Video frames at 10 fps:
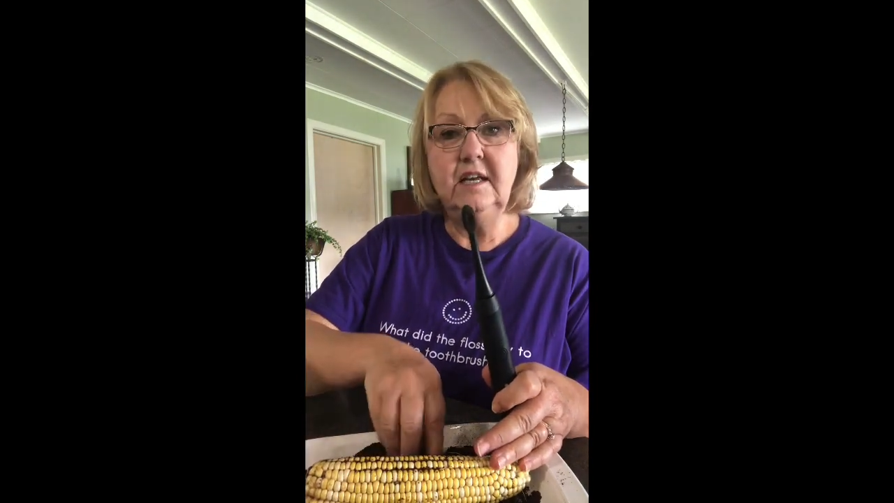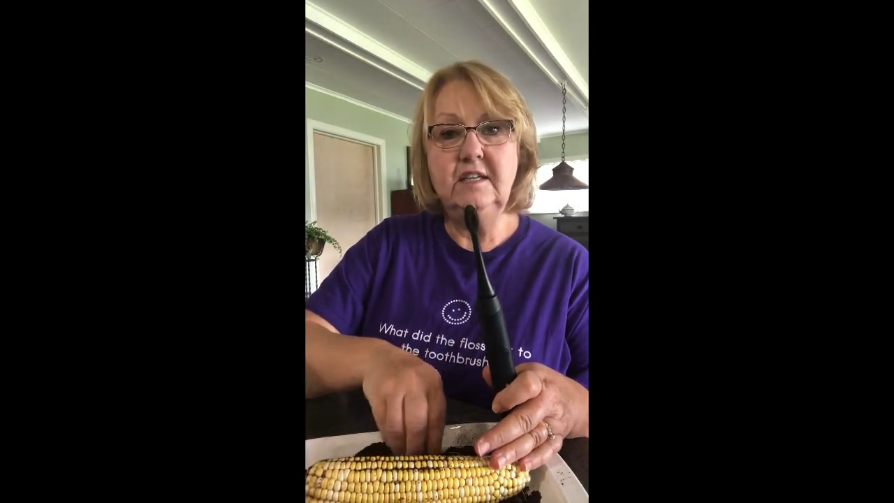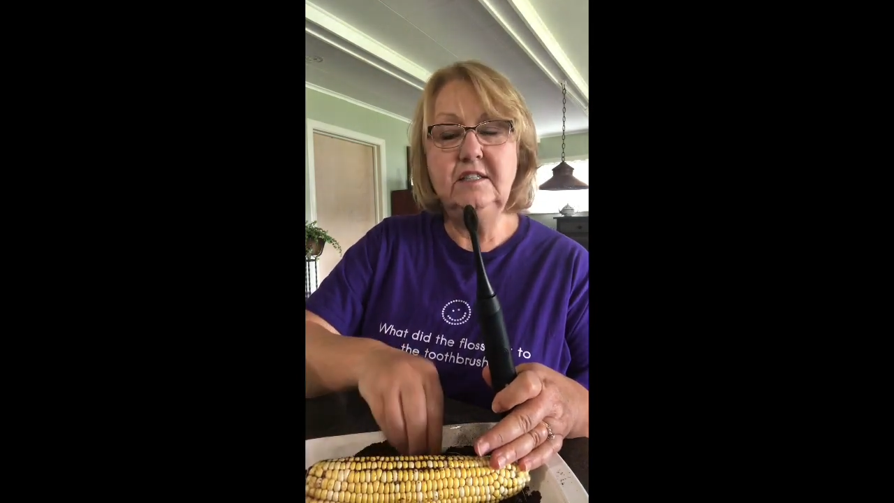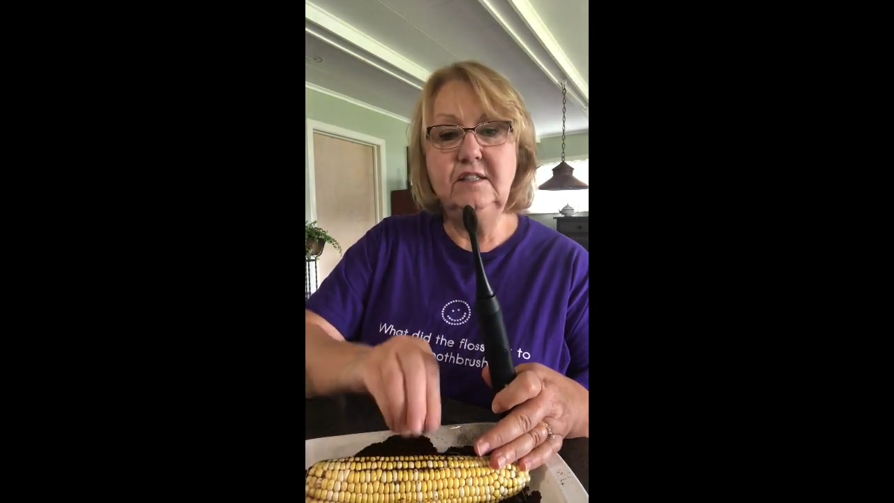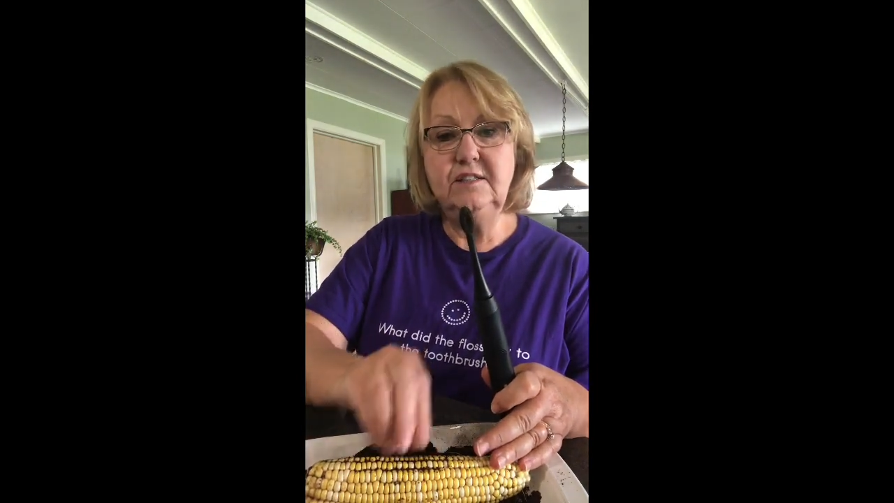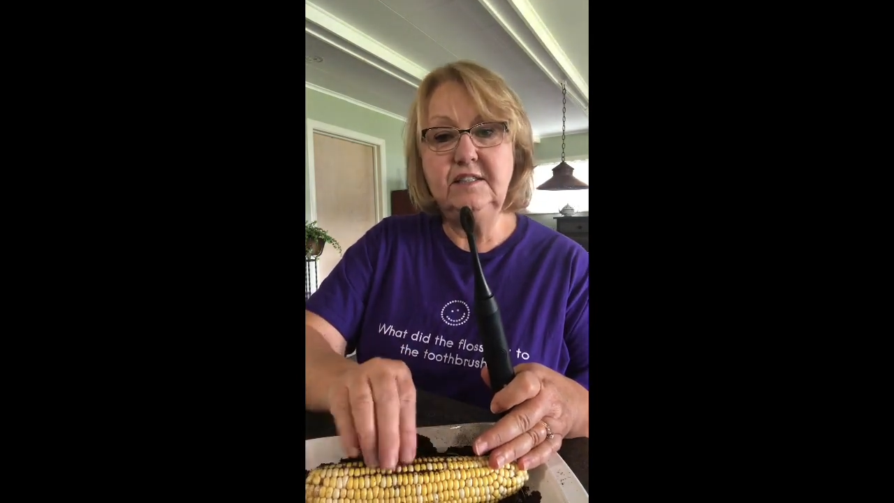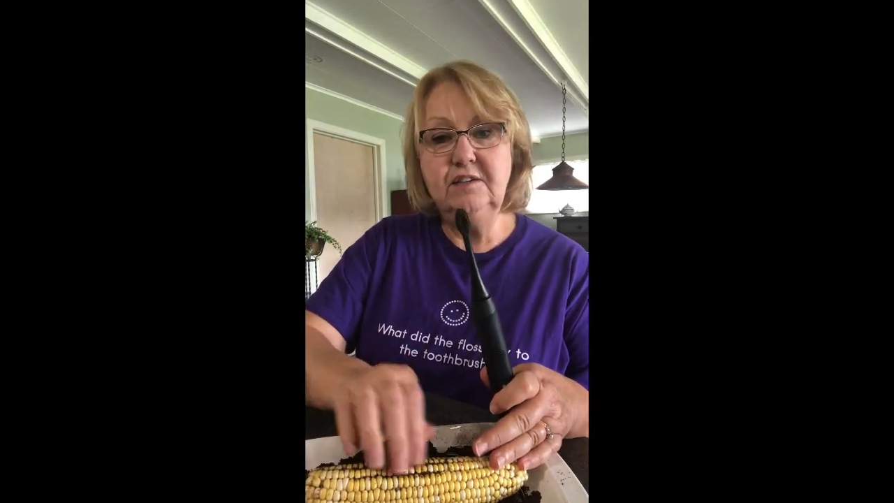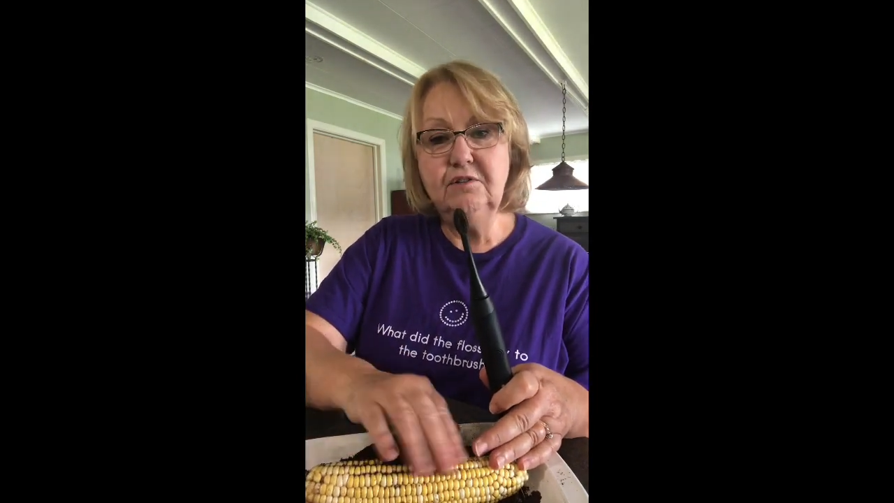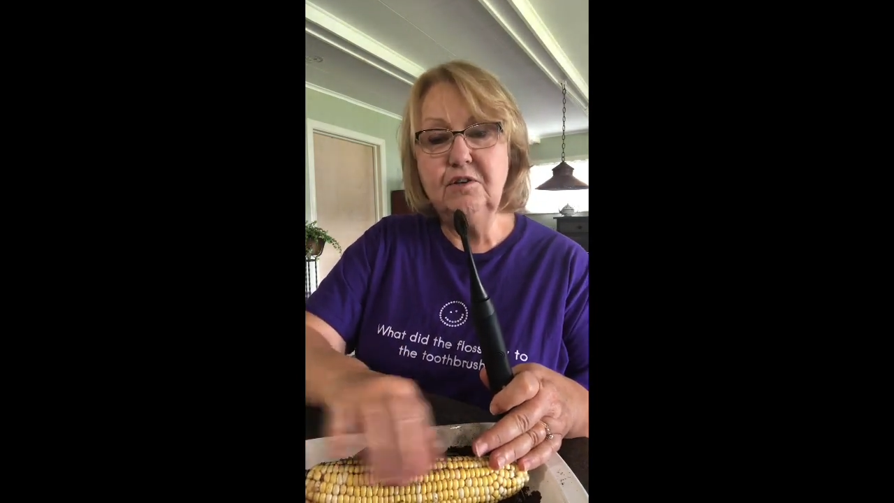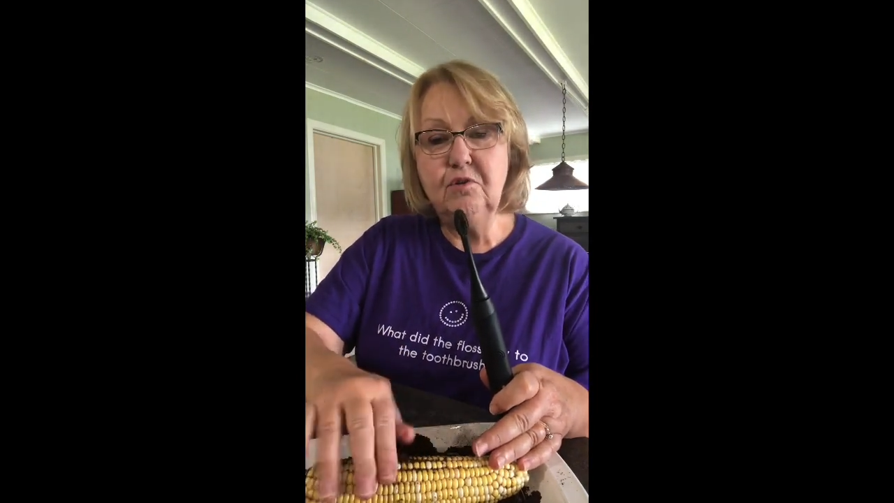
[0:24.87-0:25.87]
into this
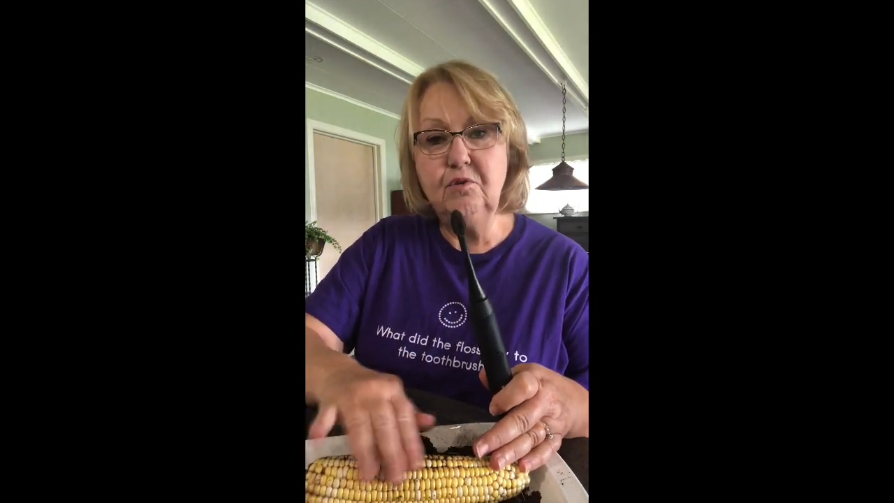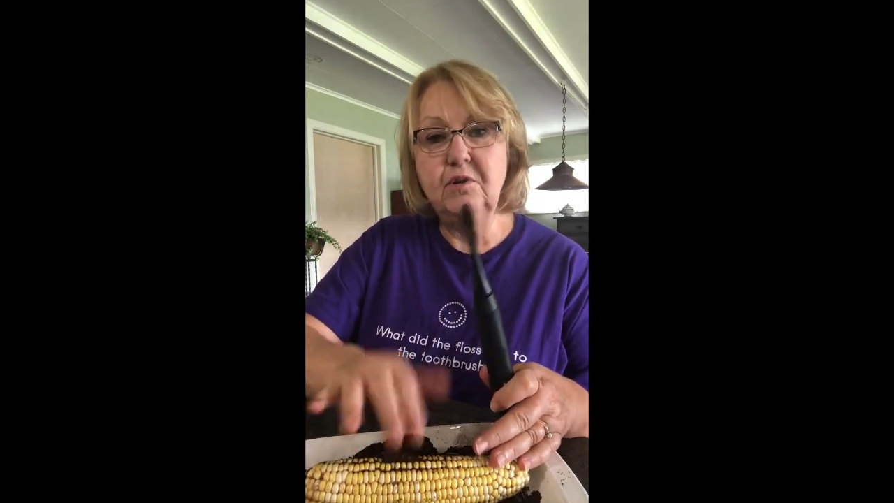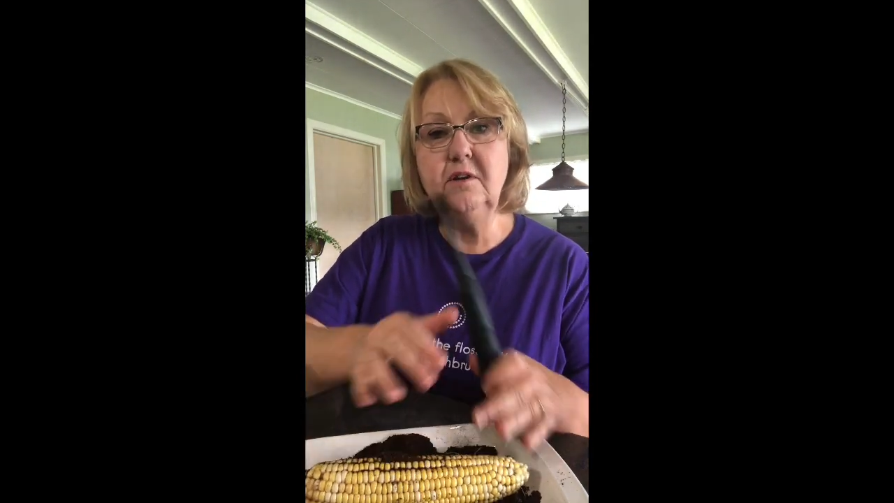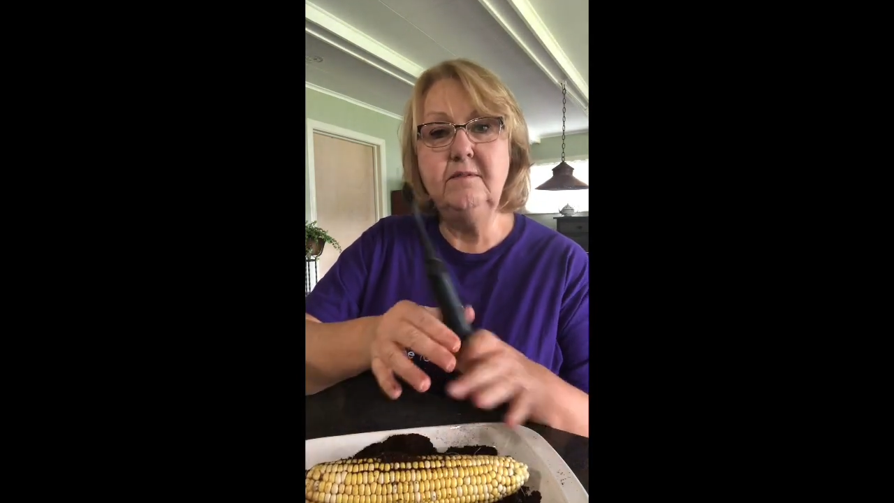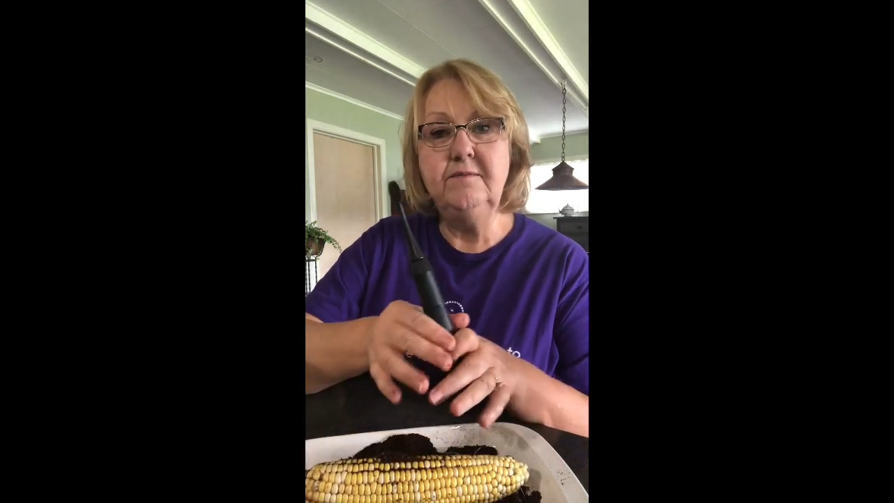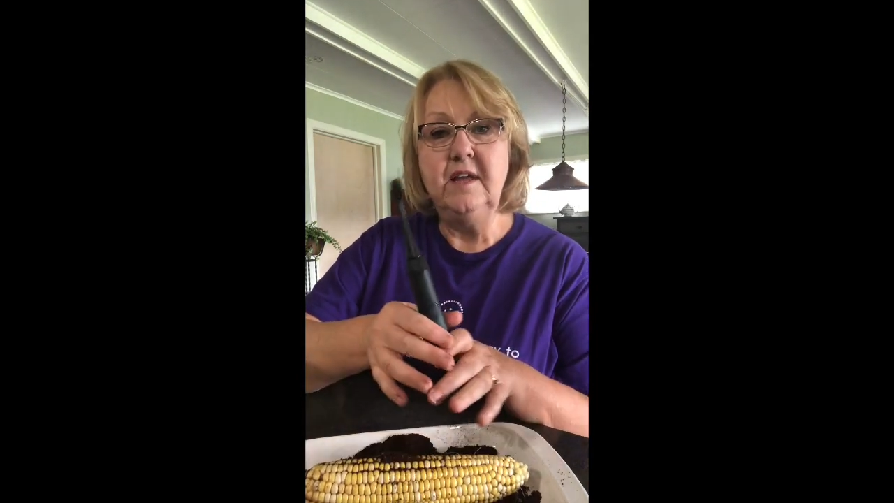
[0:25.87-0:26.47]
ear of corn,